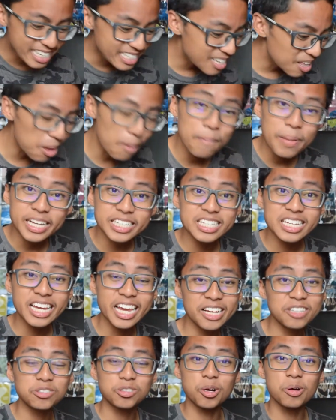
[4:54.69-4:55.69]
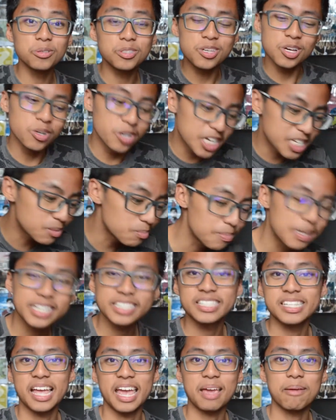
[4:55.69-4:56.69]
is an amazing intro to his
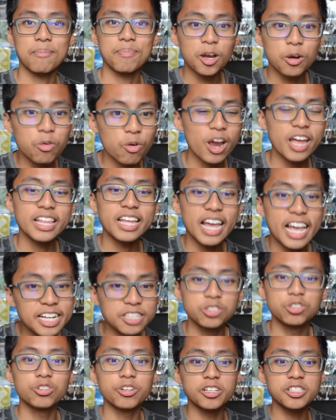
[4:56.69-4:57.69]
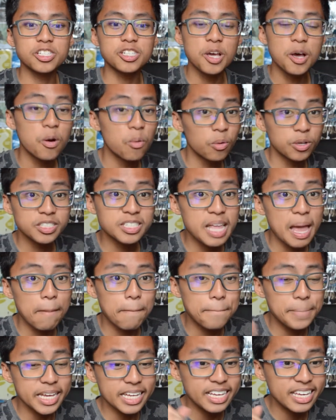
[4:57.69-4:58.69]
mixtape. Grand entrance, once
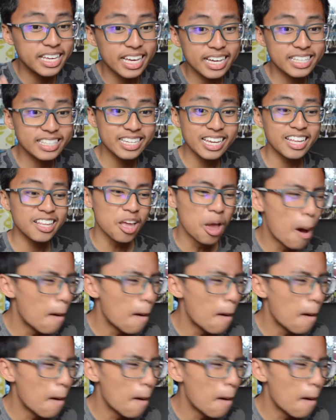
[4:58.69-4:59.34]
that beat kicked in,